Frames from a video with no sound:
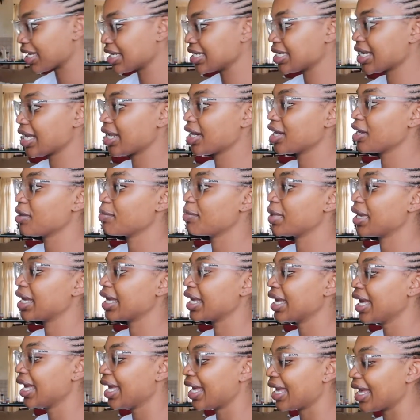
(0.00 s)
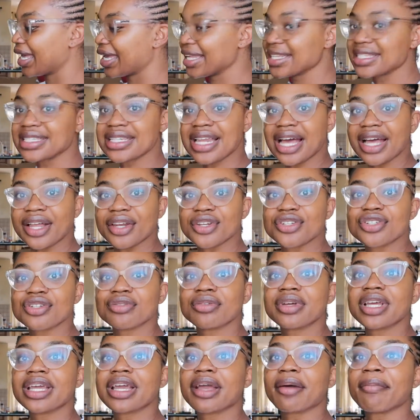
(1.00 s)
container, but it's not
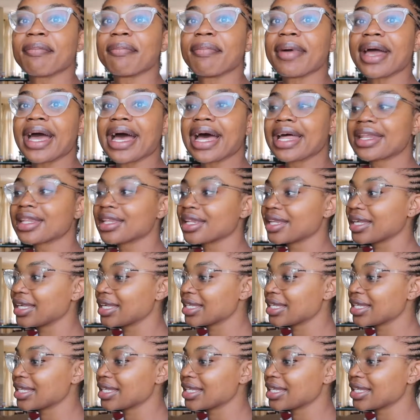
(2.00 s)
doing badly.